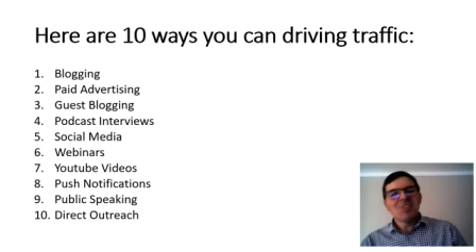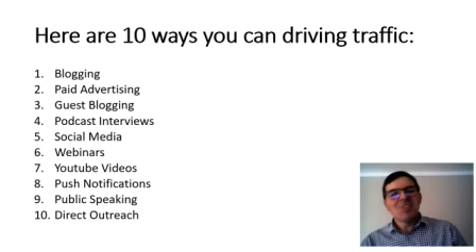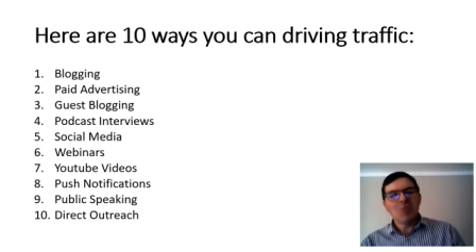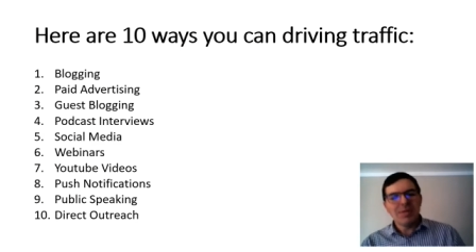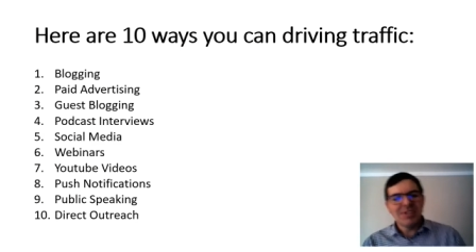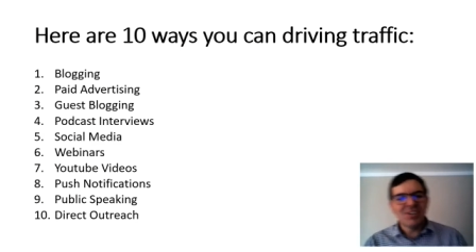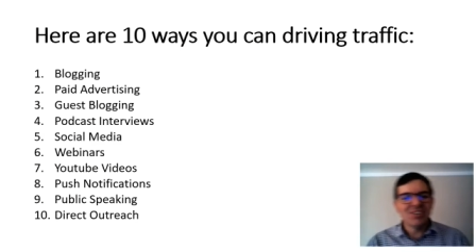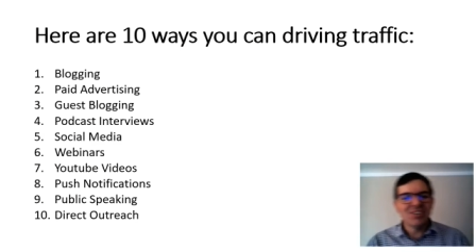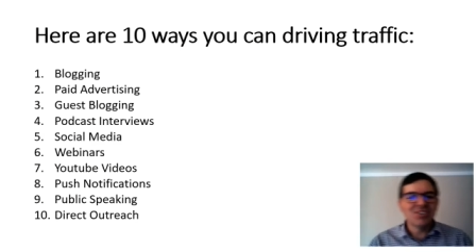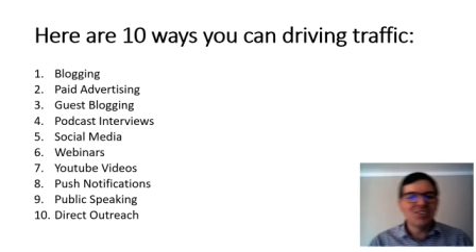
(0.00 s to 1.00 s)

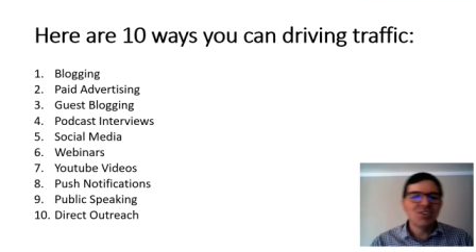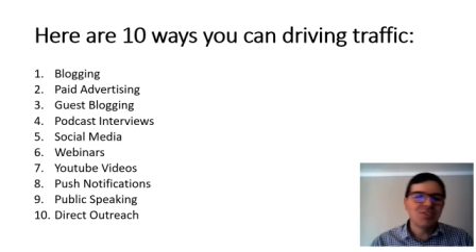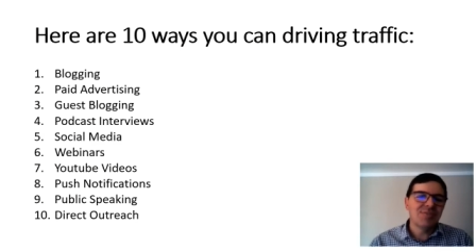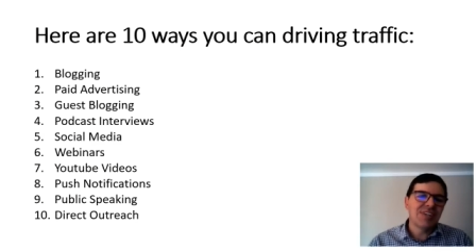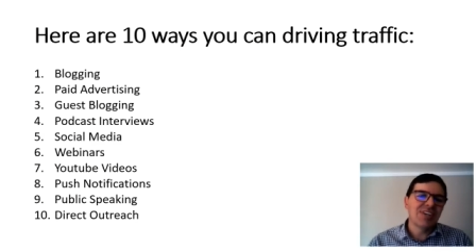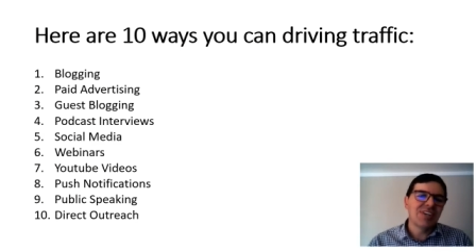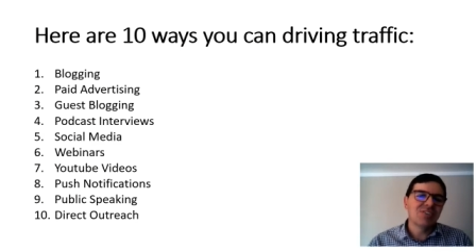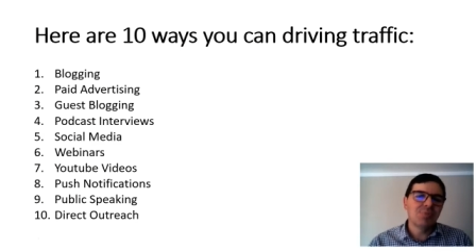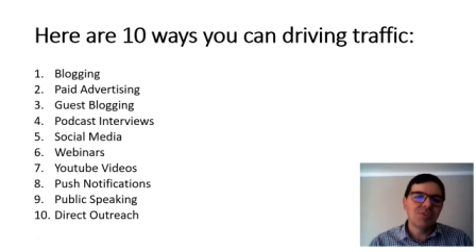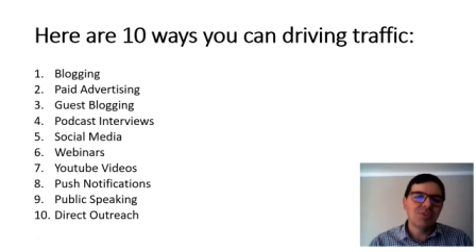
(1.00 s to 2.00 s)
webinars, YouTube
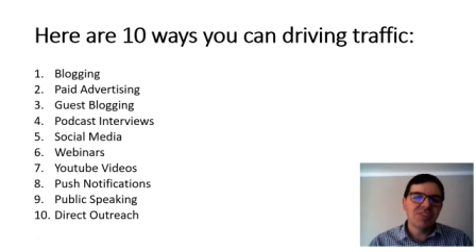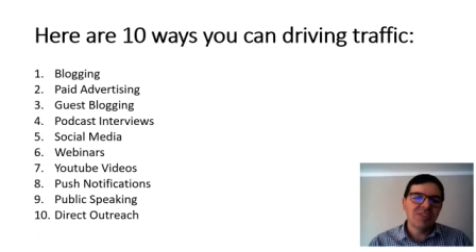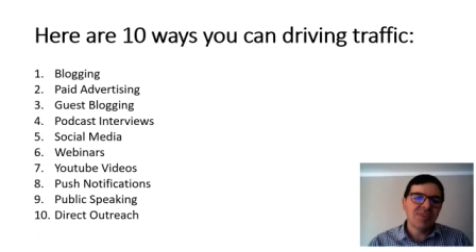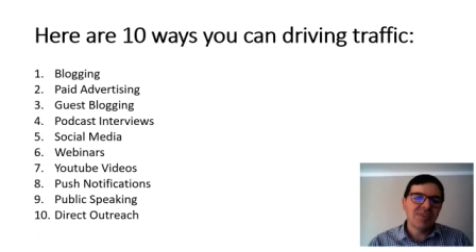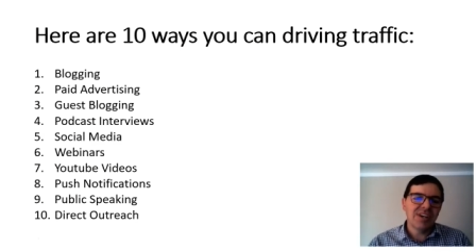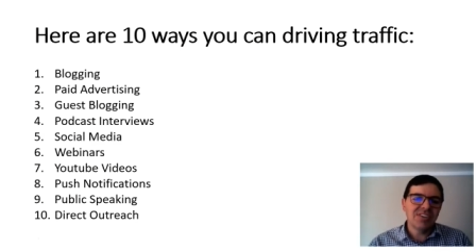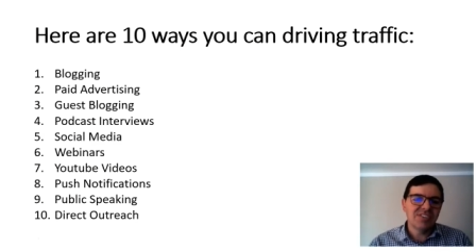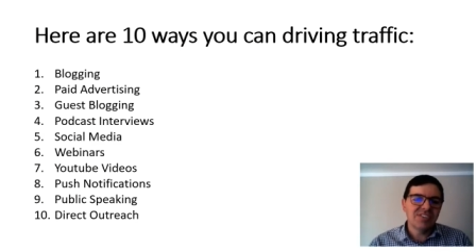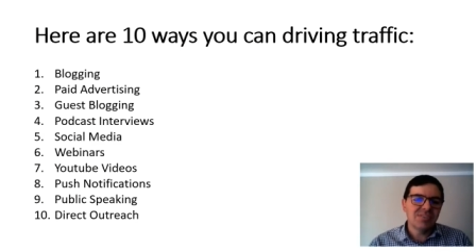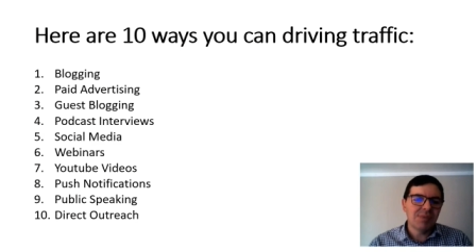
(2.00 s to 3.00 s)
videos, push
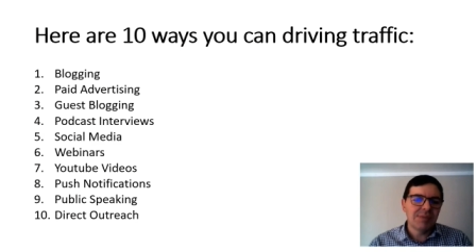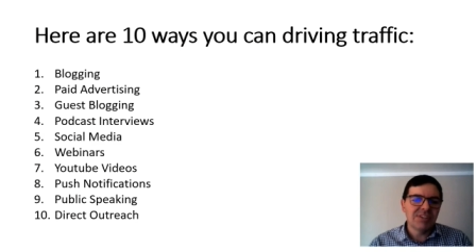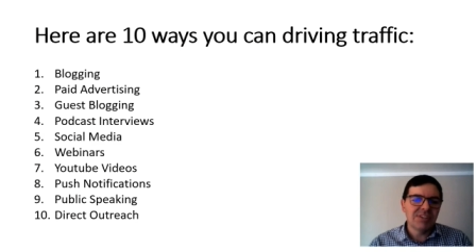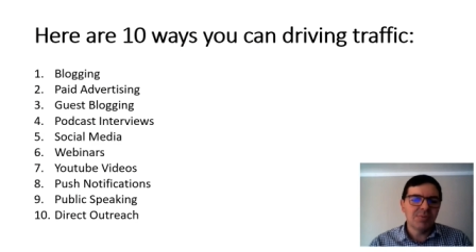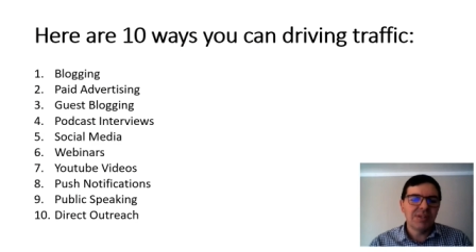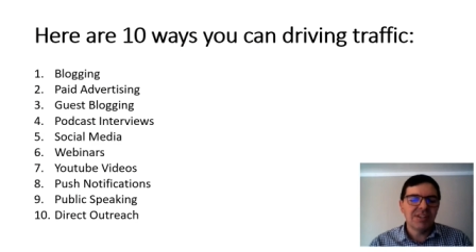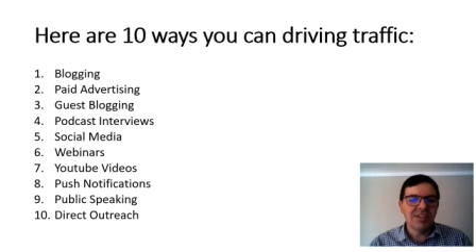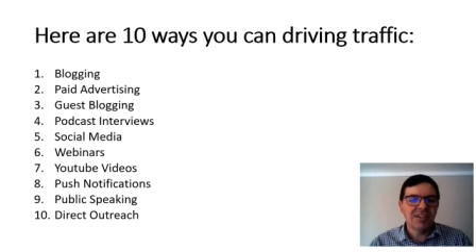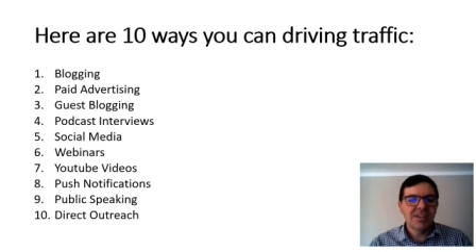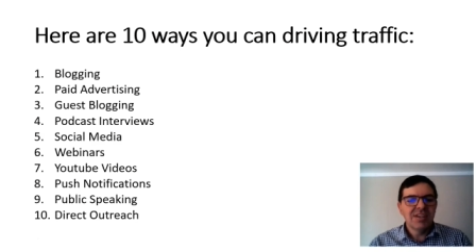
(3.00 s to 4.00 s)
notifications, public
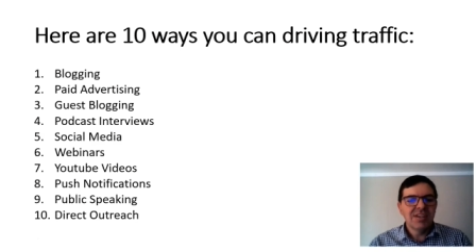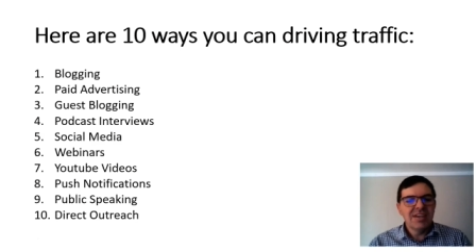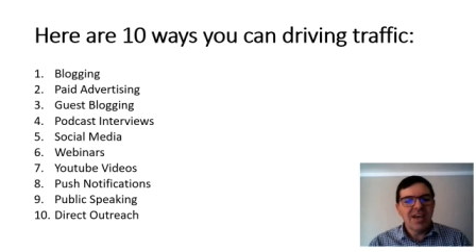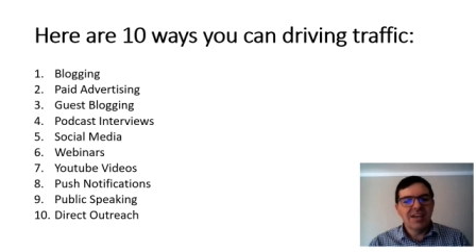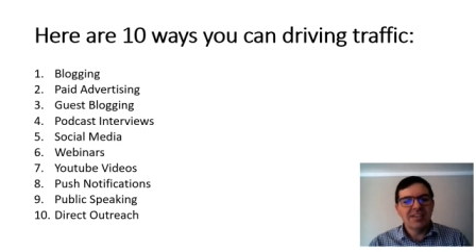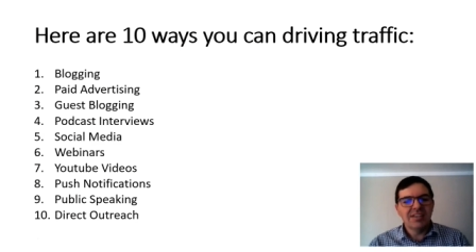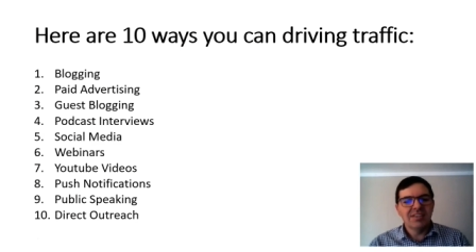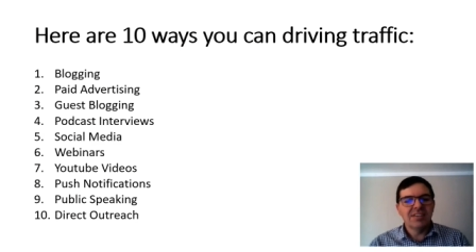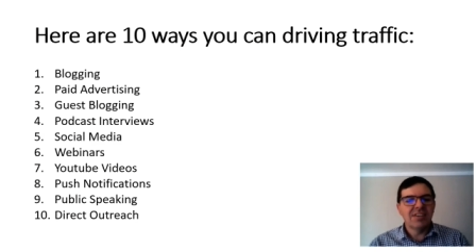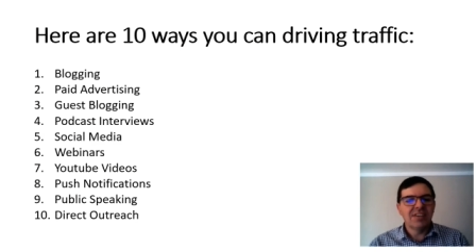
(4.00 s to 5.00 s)
speaking,
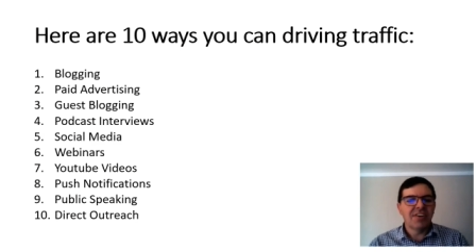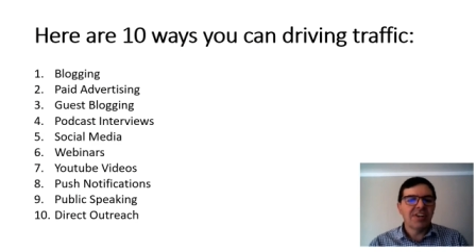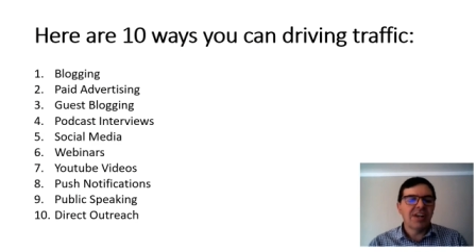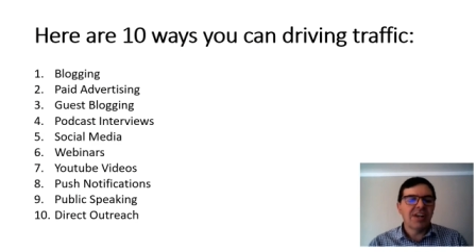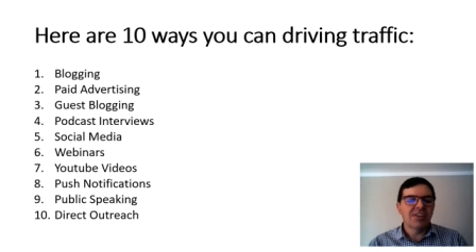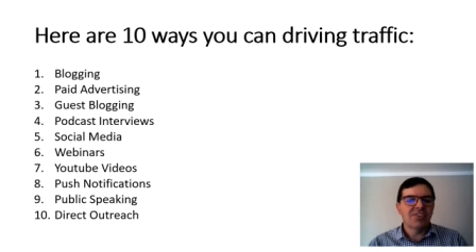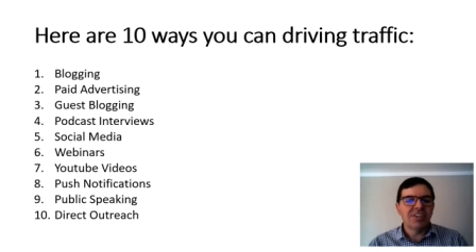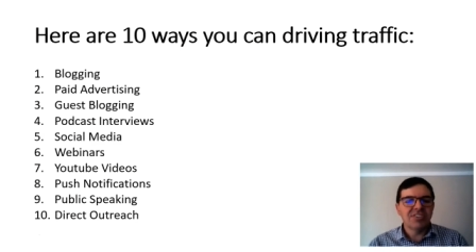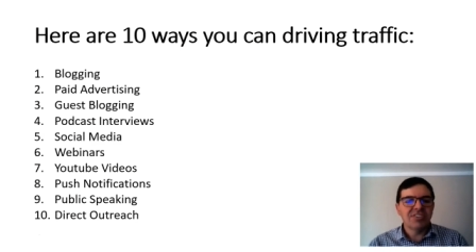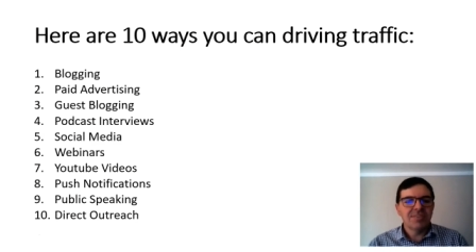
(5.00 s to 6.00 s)
and uh, direct
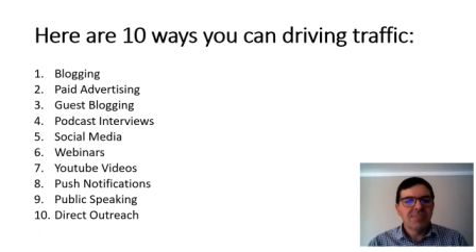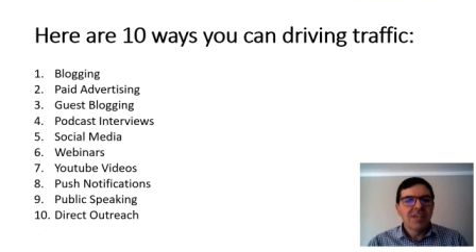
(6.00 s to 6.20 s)
outreach.